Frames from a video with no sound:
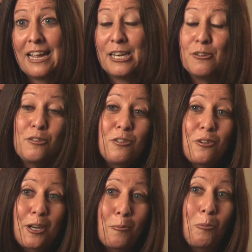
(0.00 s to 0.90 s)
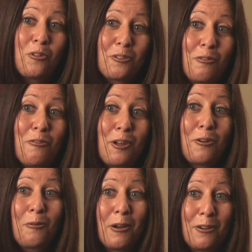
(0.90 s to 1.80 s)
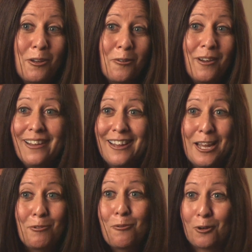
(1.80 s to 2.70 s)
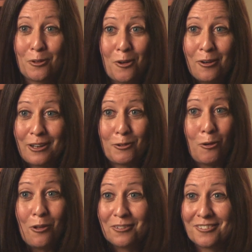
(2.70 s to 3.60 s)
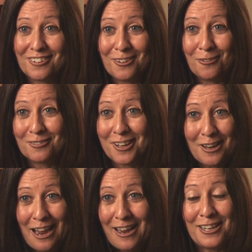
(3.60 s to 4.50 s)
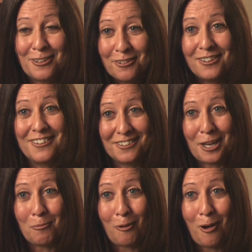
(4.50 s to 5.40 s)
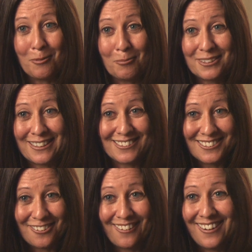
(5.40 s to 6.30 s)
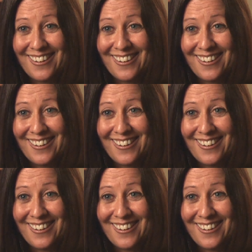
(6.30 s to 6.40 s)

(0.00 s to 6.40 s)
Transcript: And then you start getting birds of a feather around you. And before long, if you're all, you know, interested in the same problem, chances are